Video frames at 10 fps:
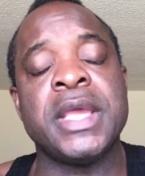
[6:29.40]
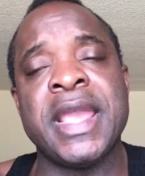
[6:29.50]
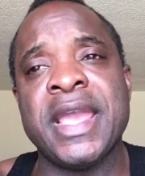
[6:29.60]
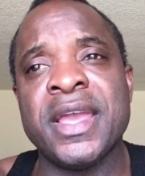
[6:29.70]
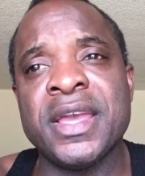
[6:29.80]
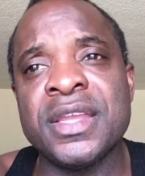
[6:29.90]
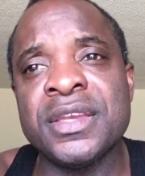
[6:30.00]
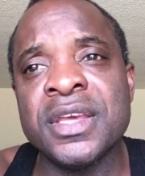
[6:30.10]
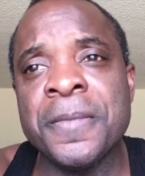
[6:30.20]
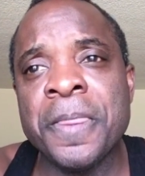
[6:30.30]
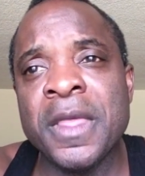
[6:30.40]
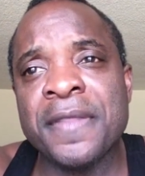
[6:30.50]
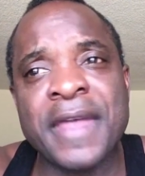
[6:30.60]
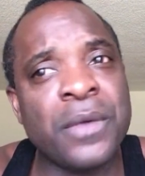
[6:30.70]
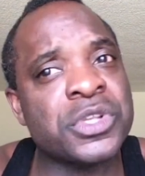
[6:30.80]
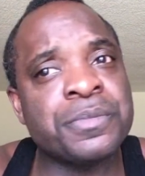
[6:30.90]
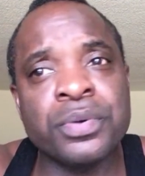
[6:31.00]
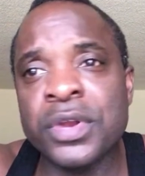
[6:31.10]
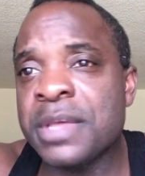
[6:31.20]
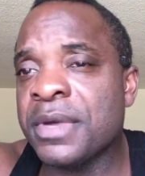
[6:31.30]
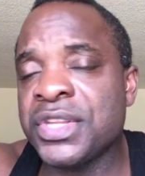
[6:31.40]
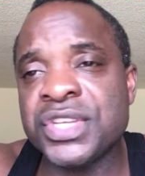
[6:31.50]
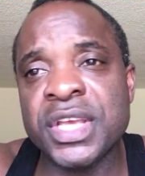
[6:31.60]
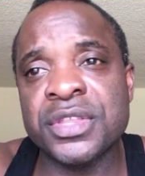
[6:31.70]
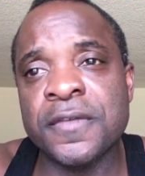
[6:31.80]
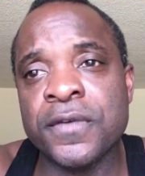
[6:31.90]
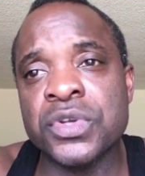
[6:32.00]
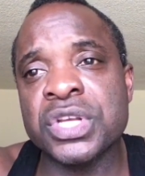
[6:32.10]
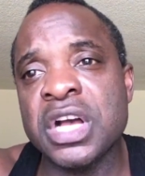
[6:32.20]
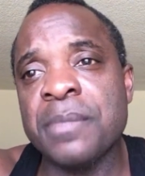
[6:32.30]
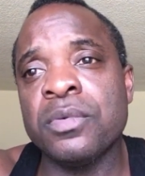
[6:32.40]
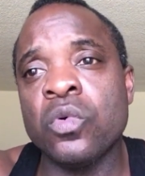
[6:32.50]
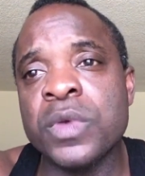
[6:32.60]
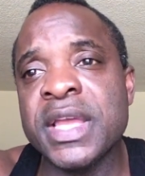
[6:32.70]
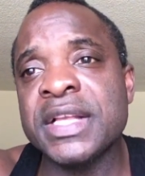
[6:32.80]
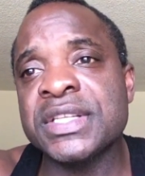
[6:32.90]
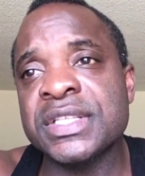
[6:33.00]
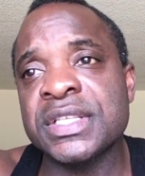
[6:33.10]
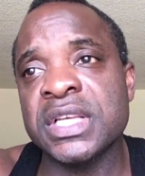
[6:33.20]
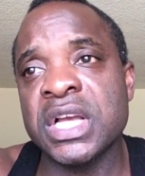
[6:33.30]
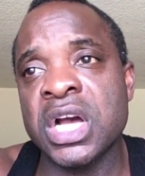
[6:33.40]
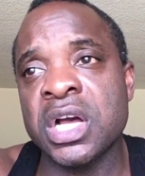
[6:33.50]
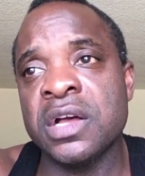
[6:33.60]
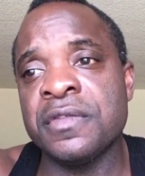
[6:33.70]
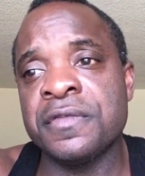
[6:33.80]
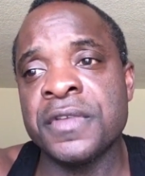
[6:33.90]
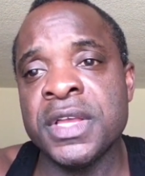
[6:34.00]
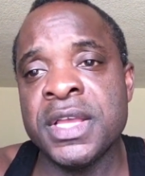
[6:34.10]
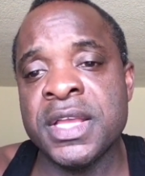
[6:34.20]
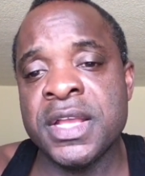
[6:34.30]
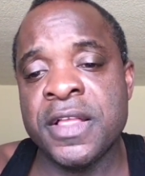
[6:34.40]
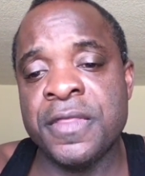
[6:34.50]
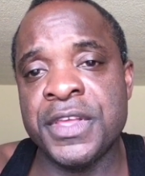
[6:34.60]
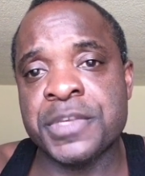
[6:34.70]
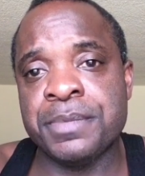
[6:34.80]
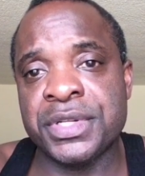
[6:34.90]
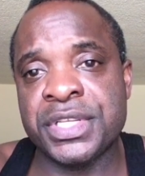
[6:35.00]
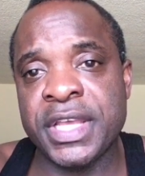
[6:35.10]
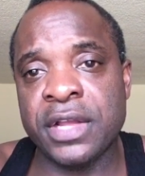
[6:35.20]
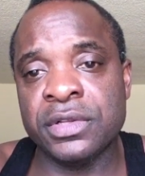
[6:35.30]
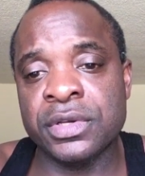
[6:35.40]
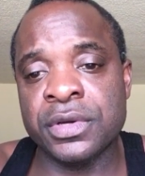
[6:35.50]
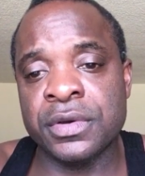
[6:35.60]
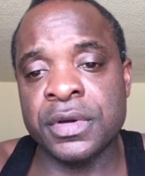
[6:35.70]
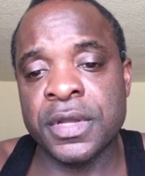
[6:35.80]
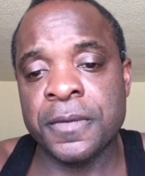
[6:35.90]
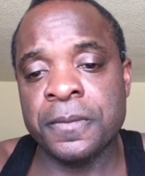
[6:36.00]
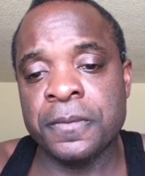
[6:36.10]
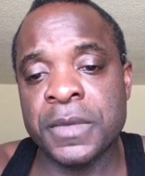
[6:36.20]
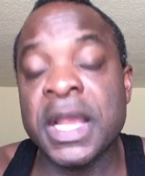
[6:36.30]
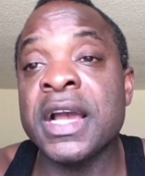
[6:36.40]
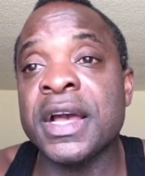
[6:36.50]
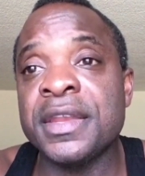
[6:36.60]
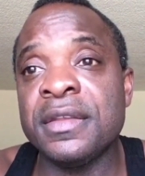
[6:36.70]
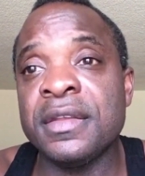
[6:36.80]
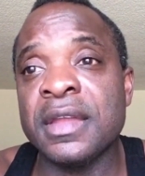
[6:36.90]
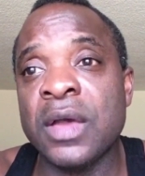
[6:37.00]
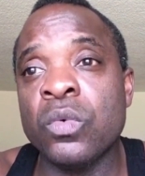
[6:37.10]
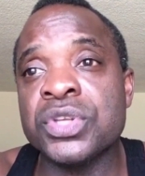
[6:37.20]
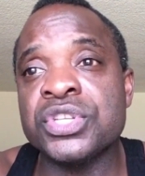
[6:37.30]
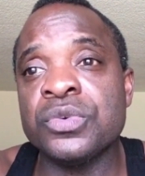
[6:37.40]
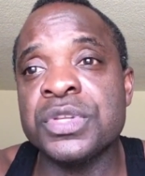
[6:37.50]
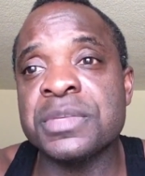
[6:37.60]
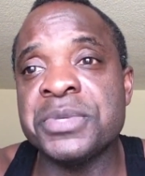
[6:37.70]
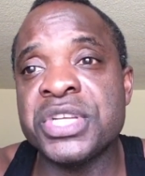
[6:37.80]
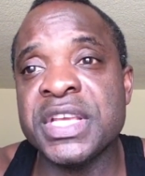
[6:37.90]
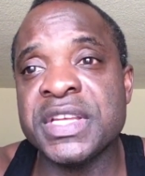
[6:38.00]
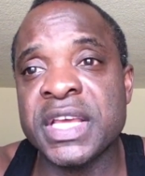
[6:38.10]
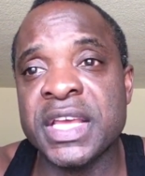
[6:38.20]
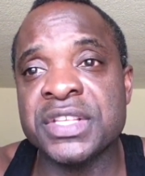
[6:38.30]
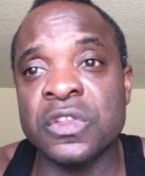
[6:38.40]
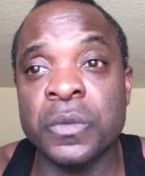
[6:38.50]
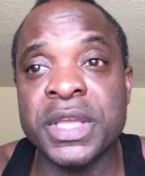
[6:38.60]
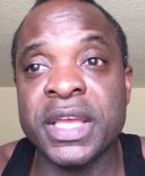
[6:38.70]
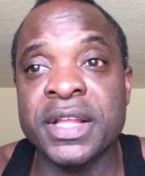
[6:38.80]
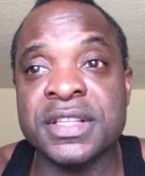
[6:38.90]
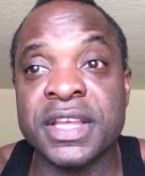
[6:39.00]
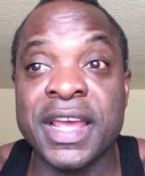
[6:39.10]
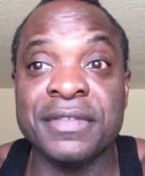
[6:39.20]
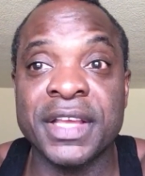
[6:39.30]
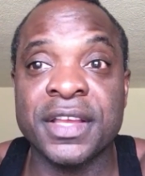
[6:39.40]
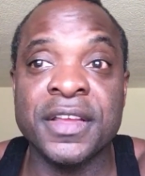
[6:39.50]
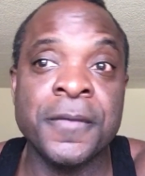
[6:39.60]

And that was pretty much it. The first couple weeks of this particular cut, I was doing some cheat days on the weekends. I'd have like